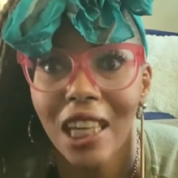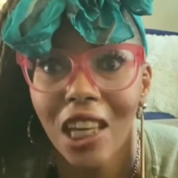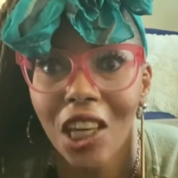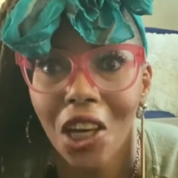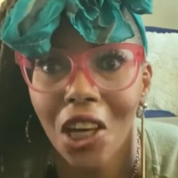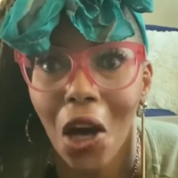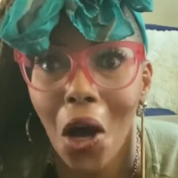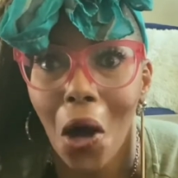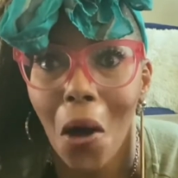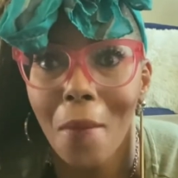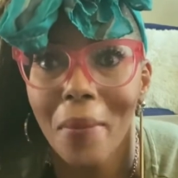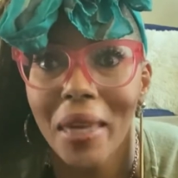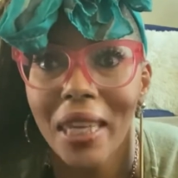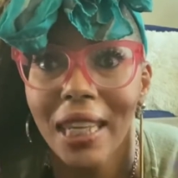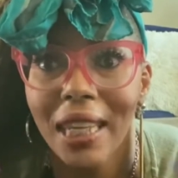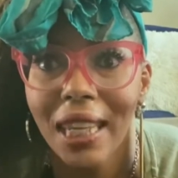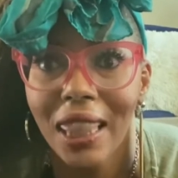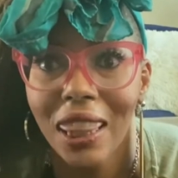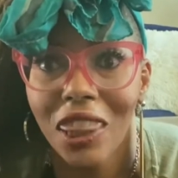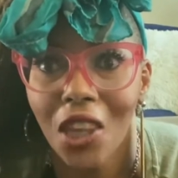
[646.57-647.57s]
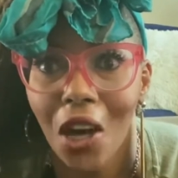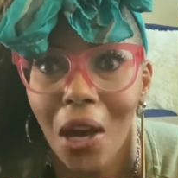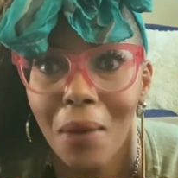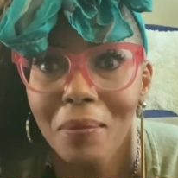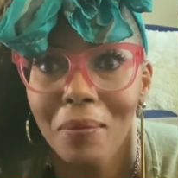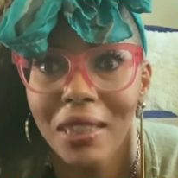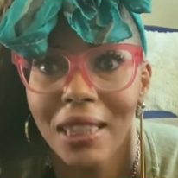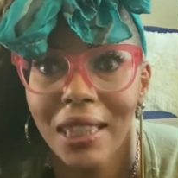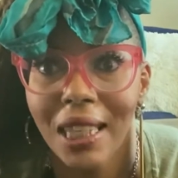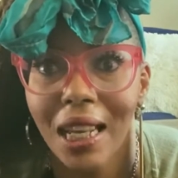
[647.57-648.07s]
and commenting,
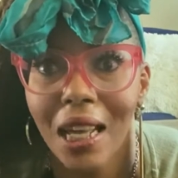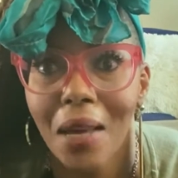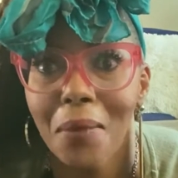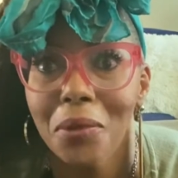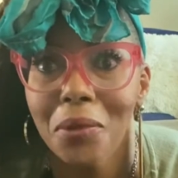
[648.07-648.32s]
thumbs it up.